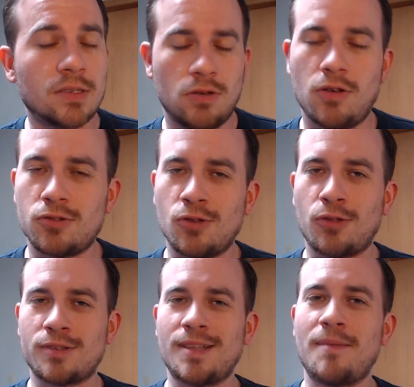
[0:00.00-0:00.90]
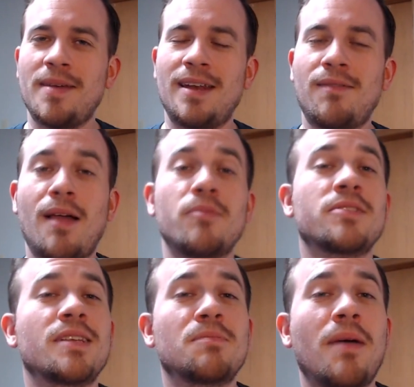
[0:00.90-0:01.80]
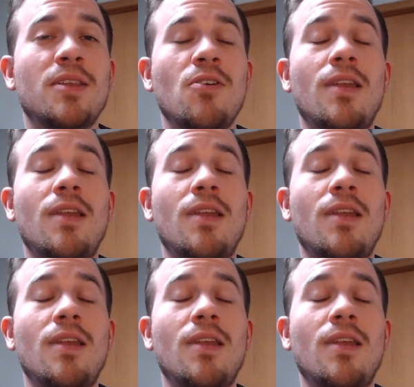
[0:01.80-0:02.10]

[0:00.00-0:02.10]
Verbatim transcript: nosotros también hablamos español,